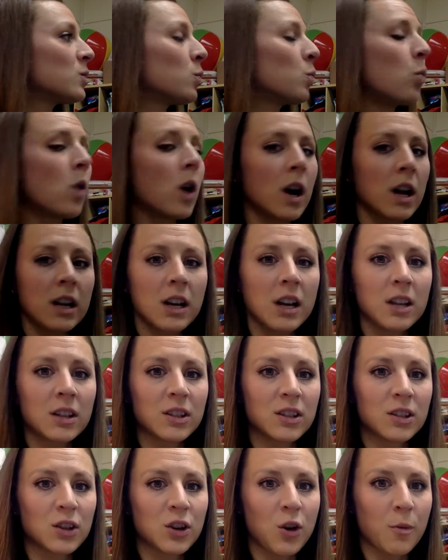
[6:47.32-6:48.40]
one
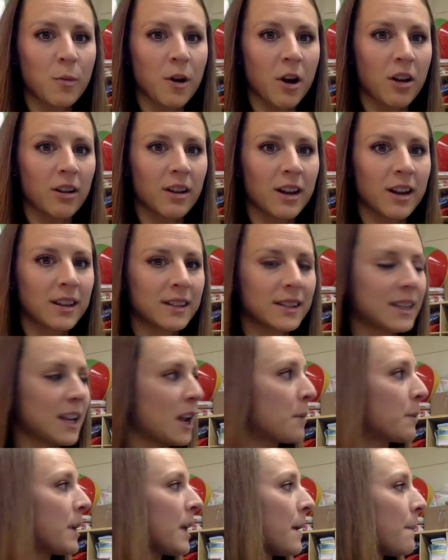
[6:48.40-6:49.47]
snowball at
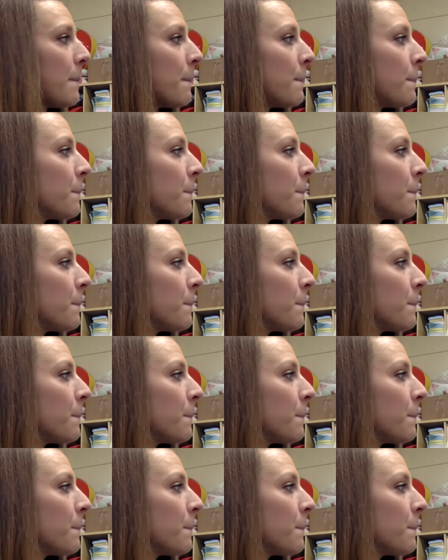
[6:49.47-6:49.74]
Sammy.